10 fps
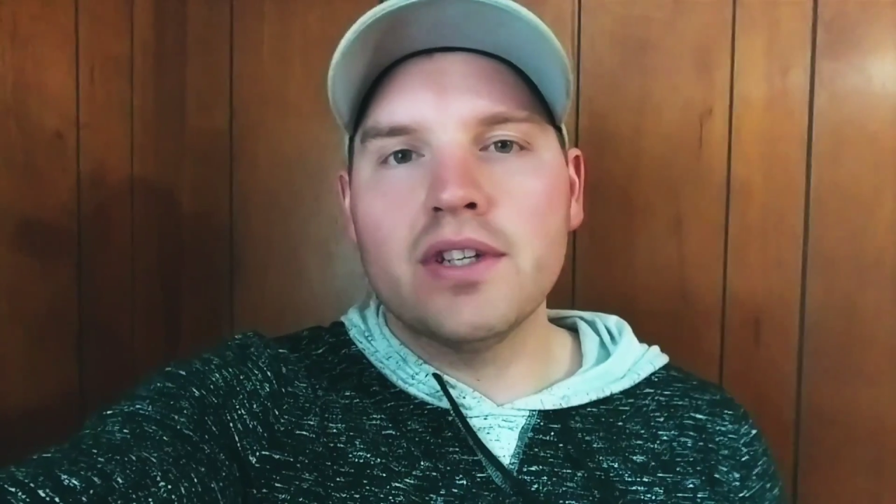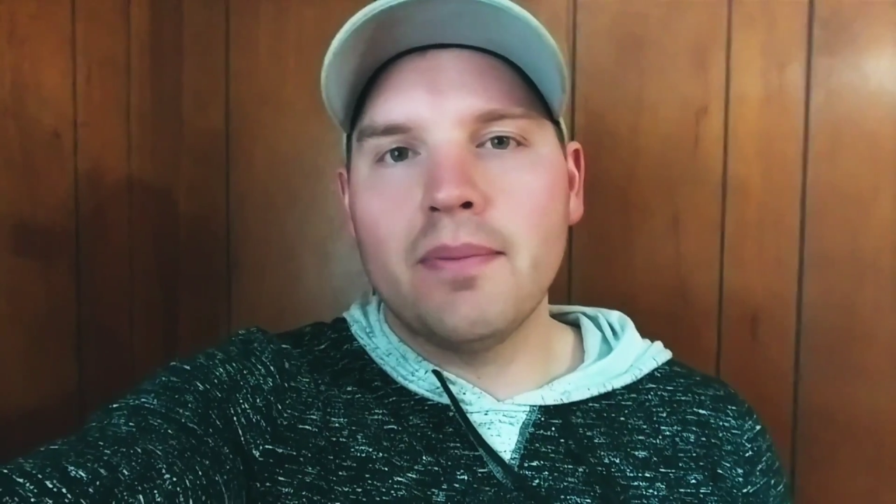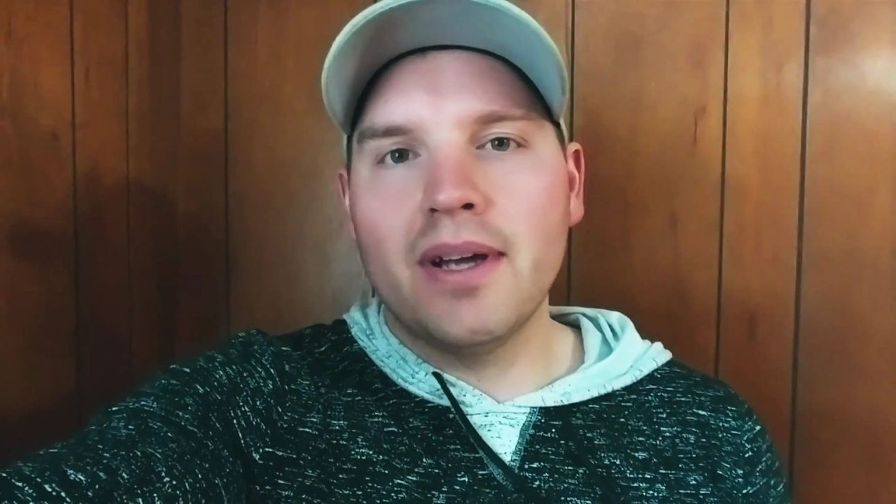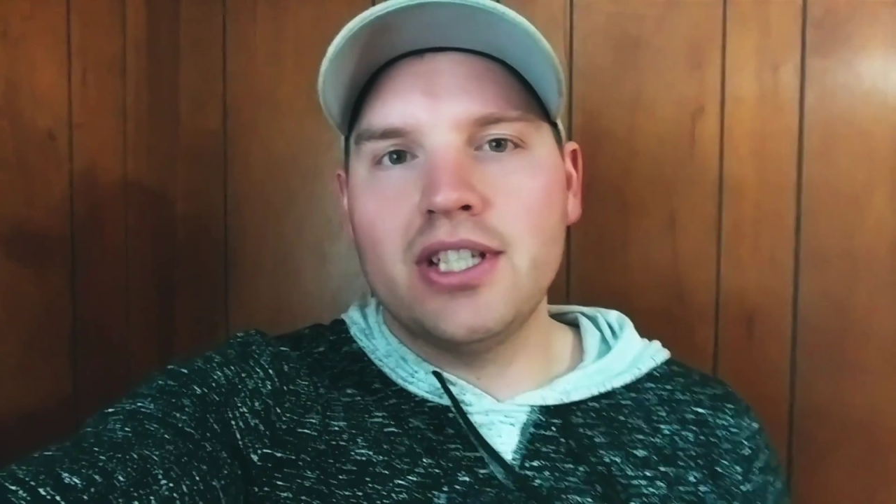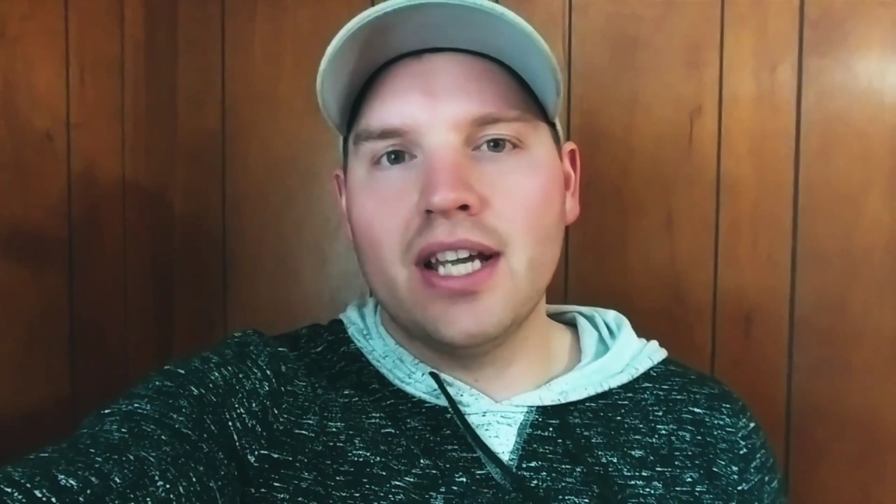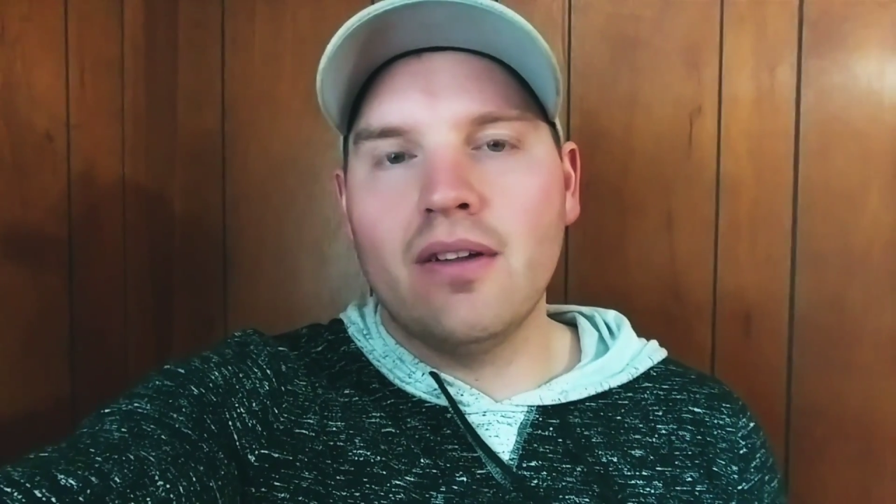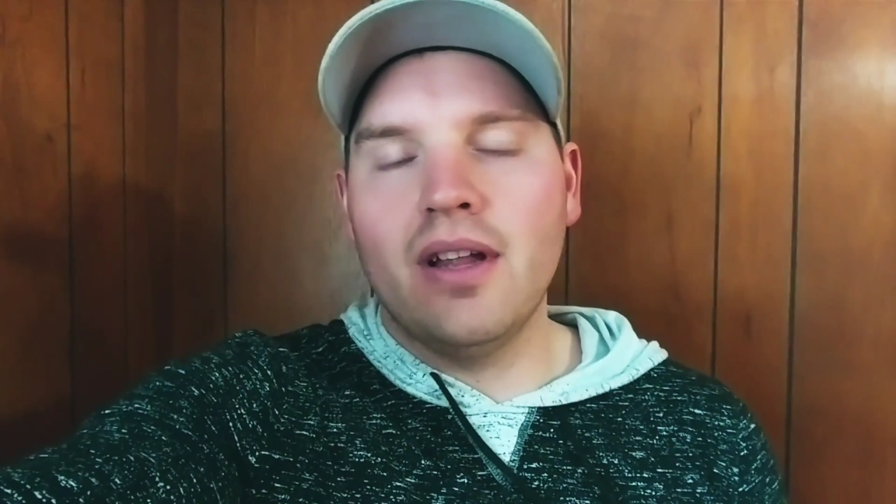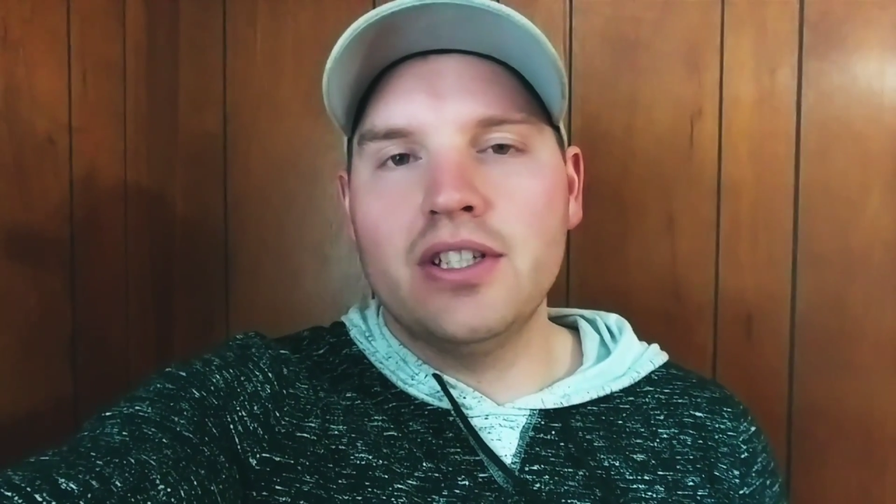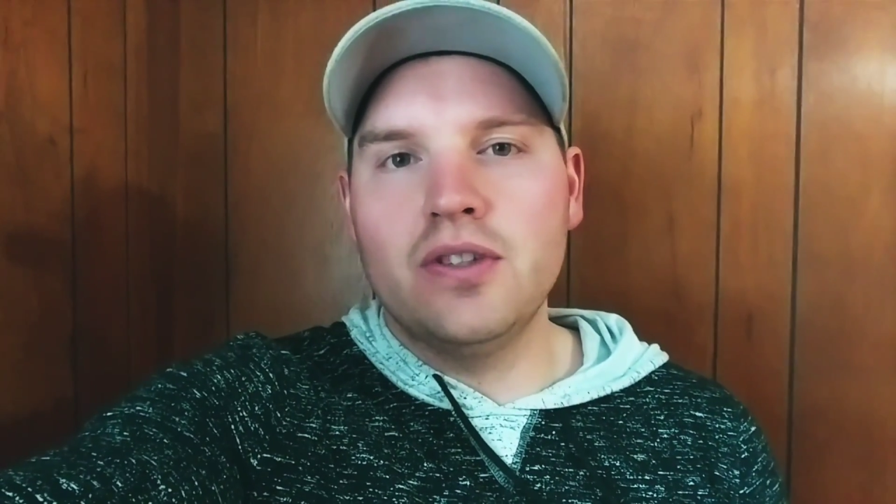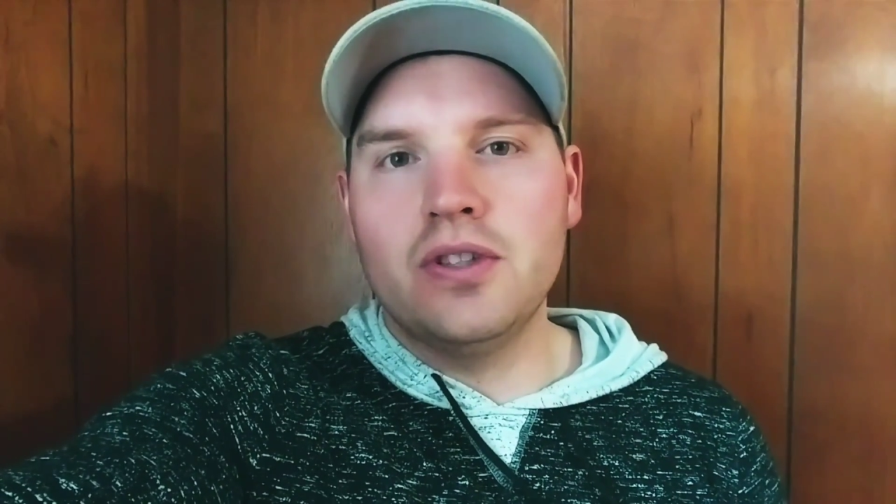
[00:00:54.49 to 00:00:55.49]
to my channel
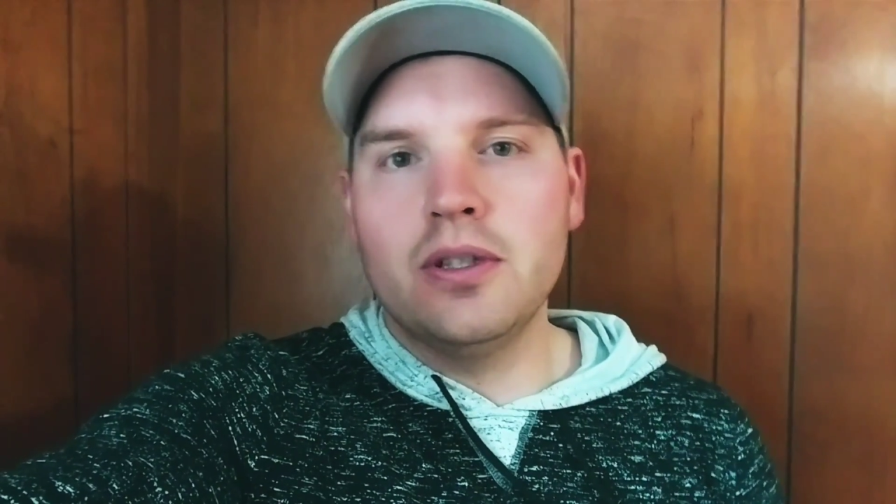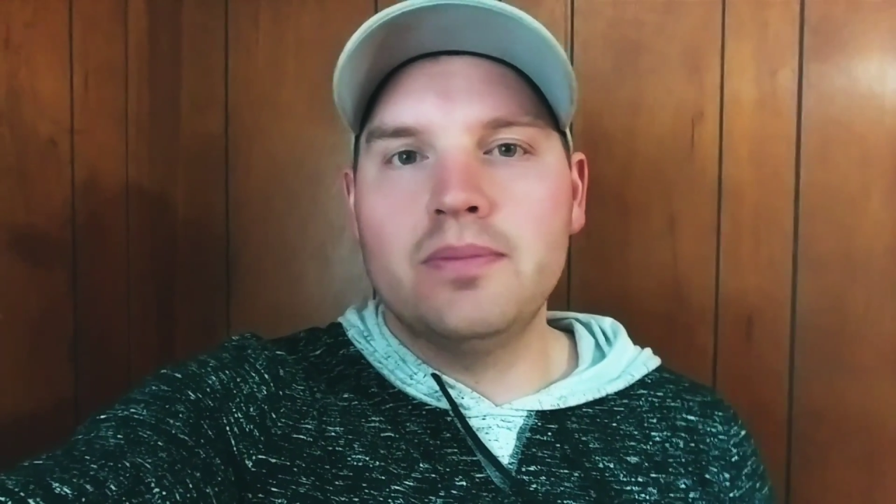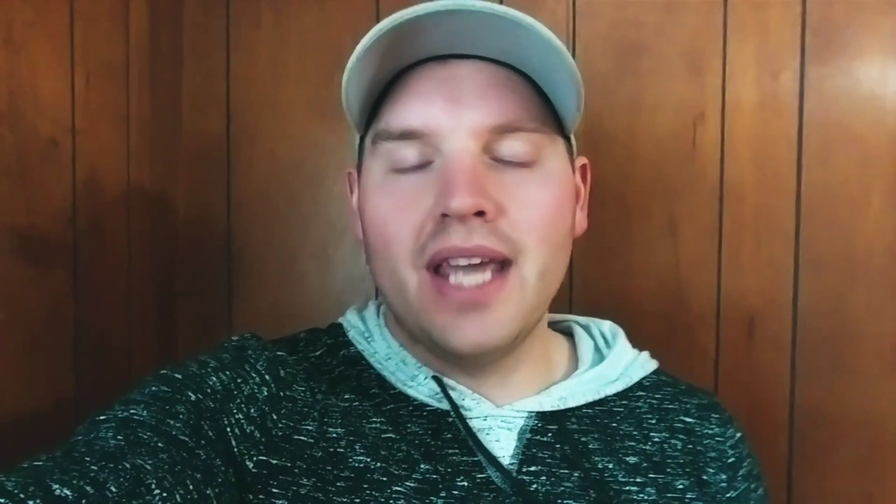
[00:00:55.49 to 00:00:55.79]
on YouTube,